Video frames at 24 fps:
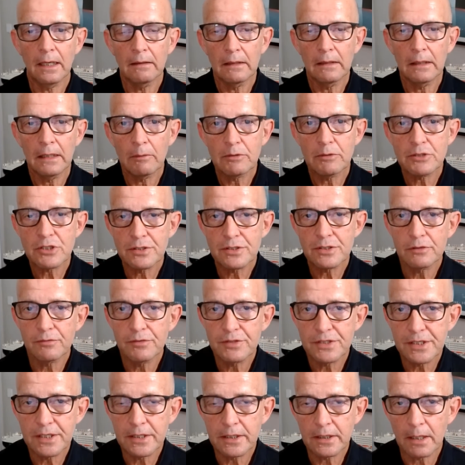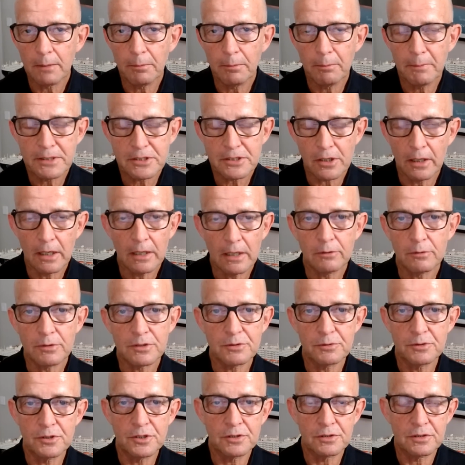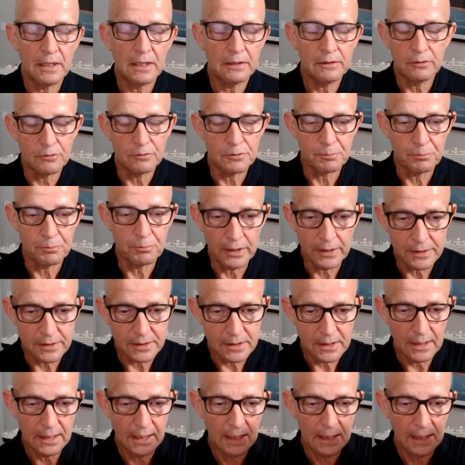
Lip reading: was on Silversea a couple of months ago. I thought it was brilliant.